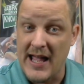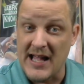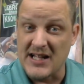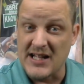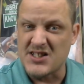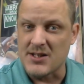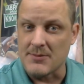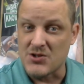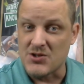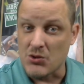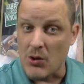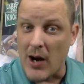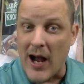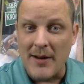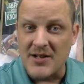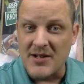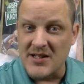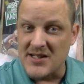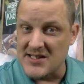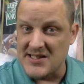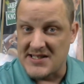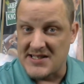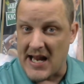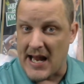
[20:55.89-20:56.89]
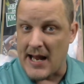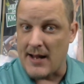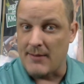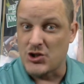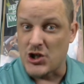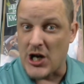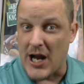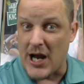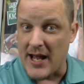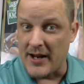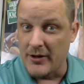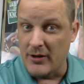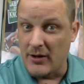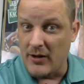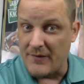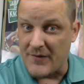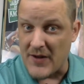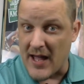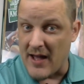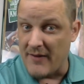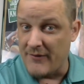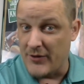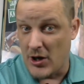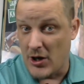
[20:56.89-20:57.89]
and subscribe to this damn channel if
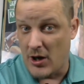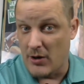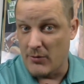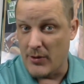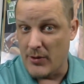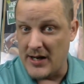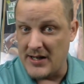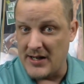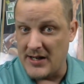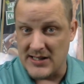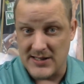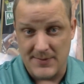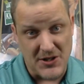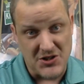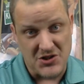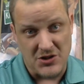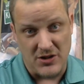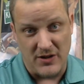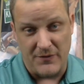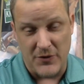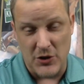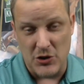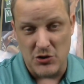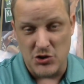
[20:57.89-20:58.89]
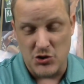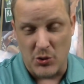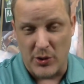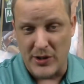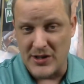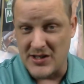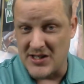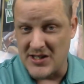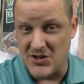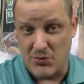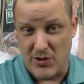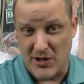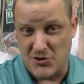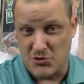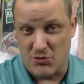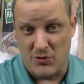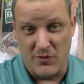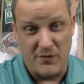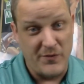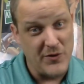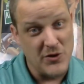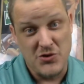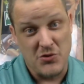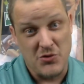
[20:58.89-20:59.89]
you haven't already, especially if you enjoy these retro
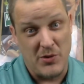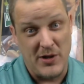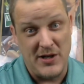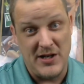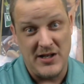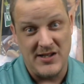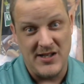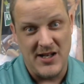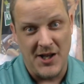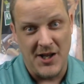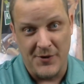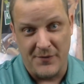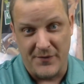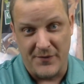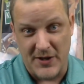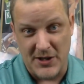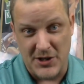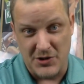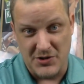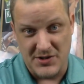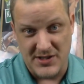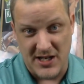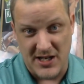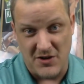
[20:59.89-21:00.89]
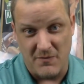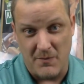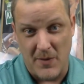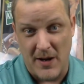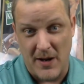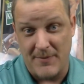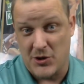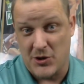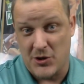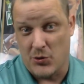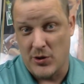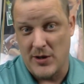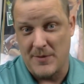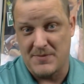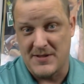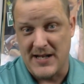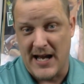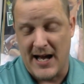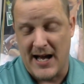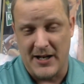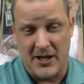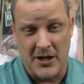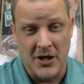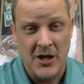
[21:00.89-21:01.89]
reviews or any of the other videos that you've maybe creeped
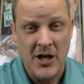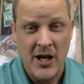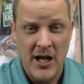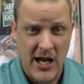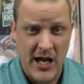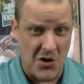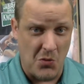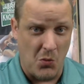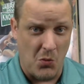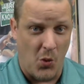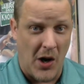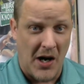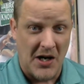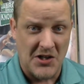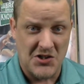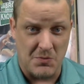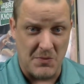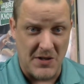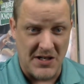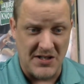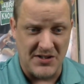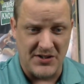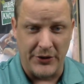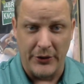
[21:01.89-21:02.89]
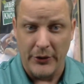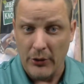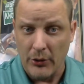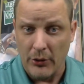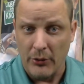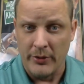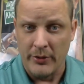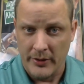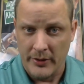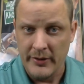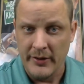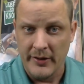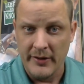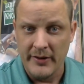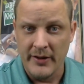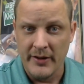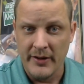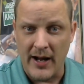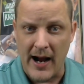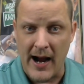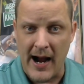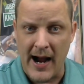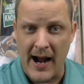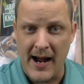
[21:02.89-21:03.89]
on and, and watched me do. All